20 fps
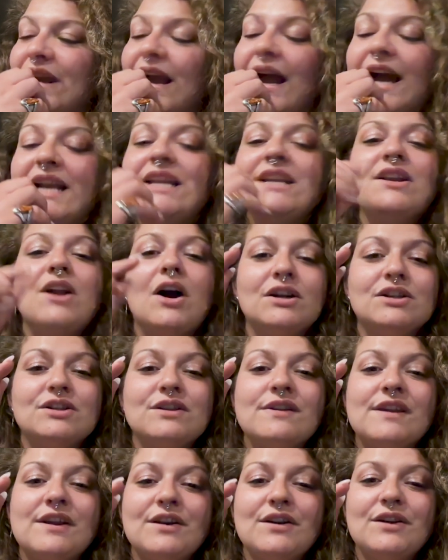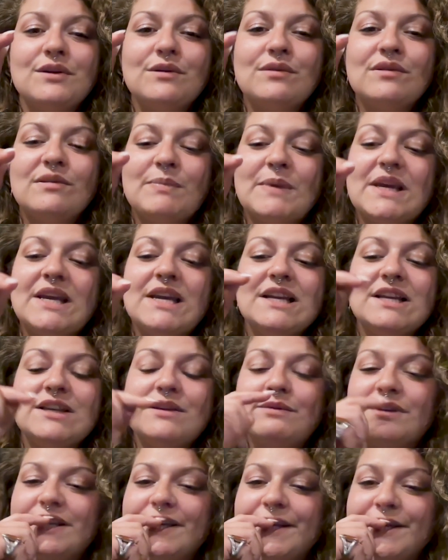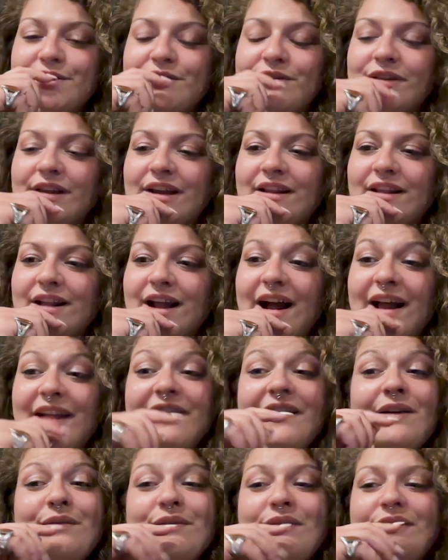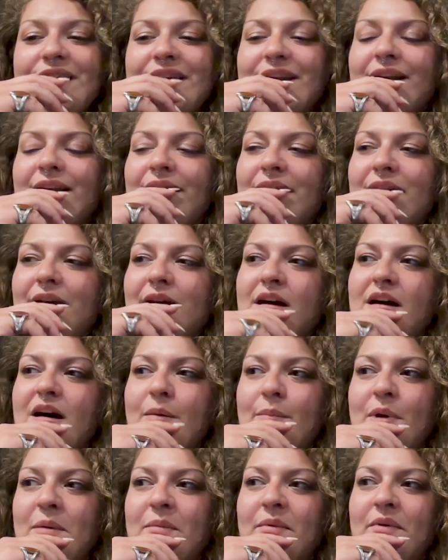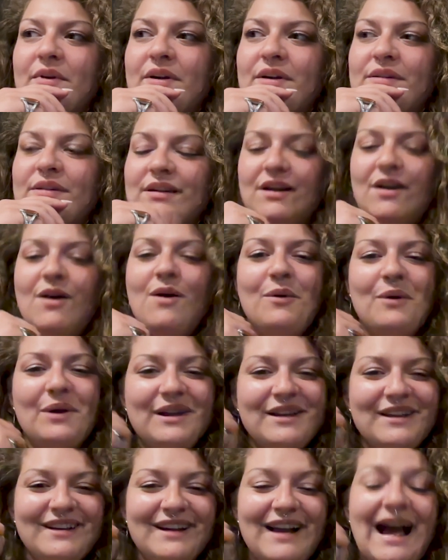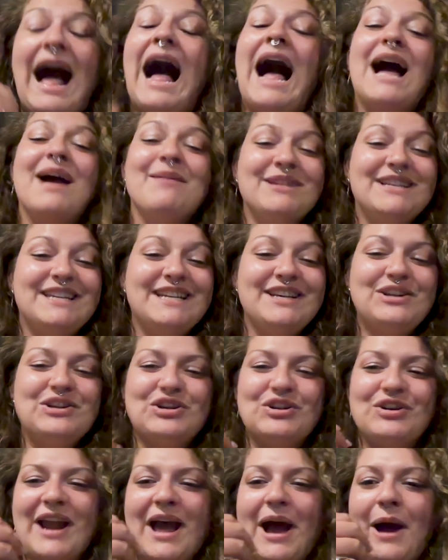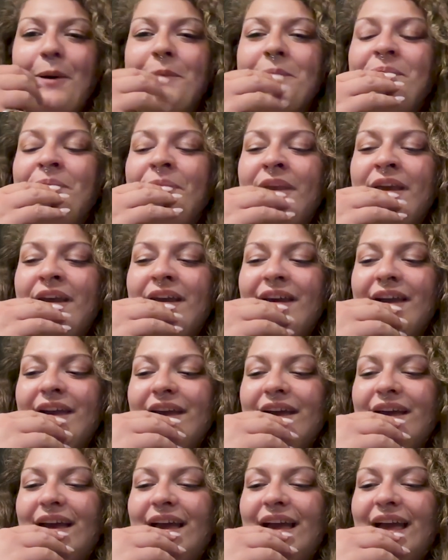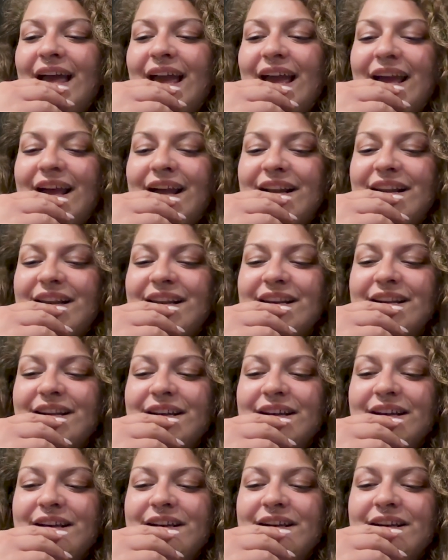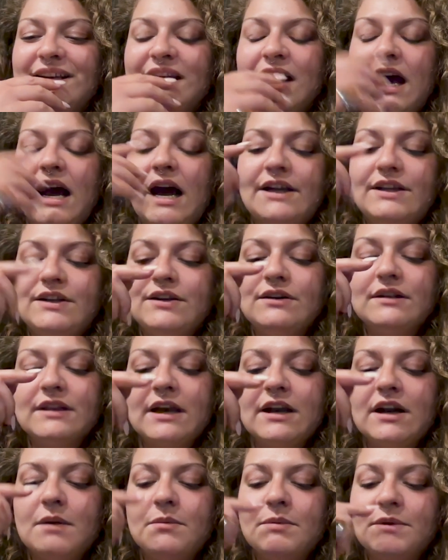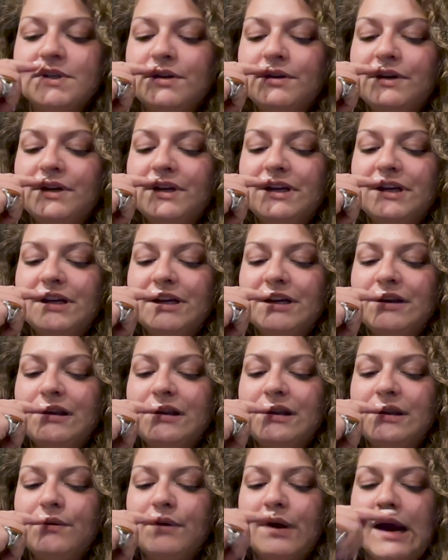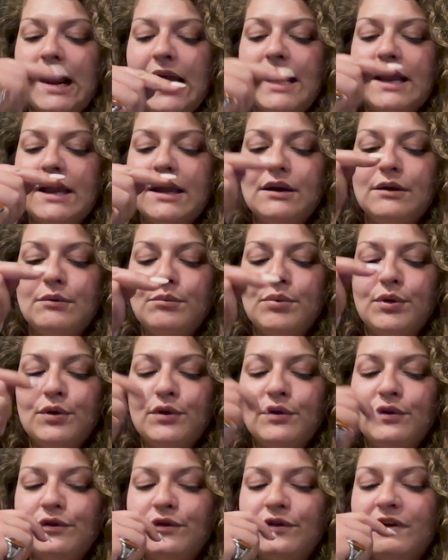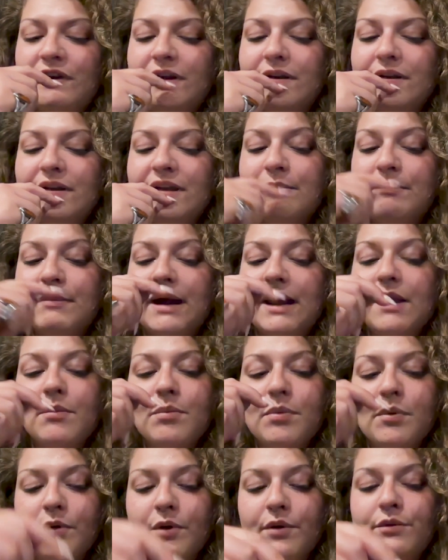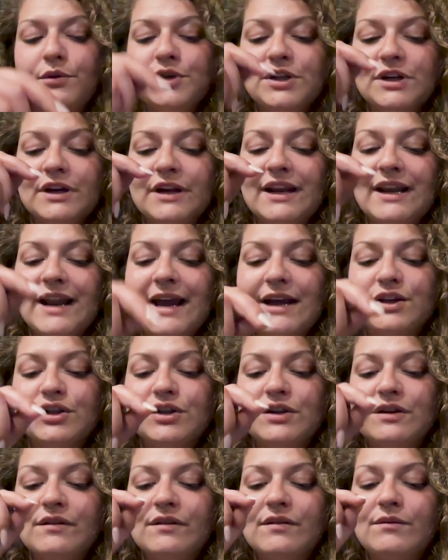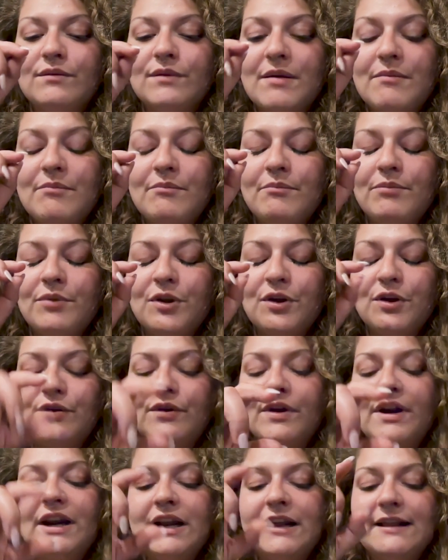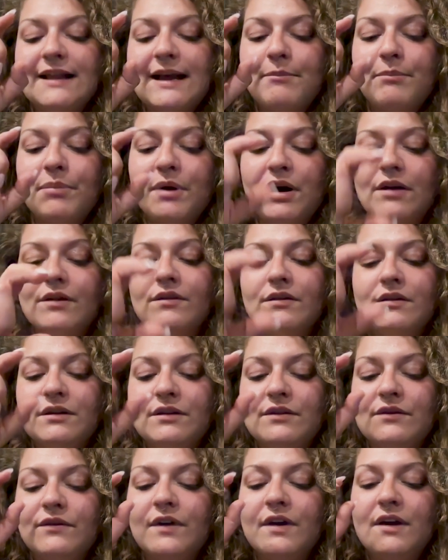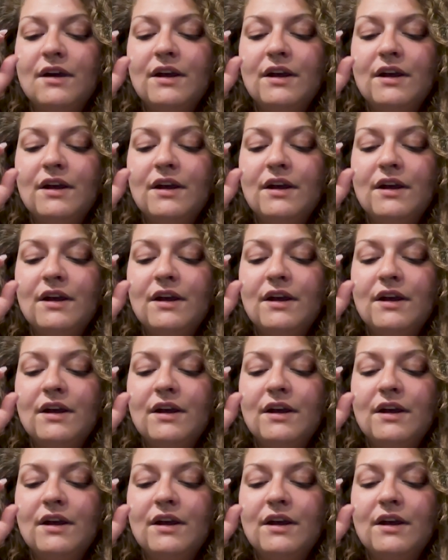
I did not just hear you speaking to a teacher like that. And that was like a moment where I was like, oh, I'm a teacher now. And I took that opportunity to see where I can improve in my approach and connections and curating that positive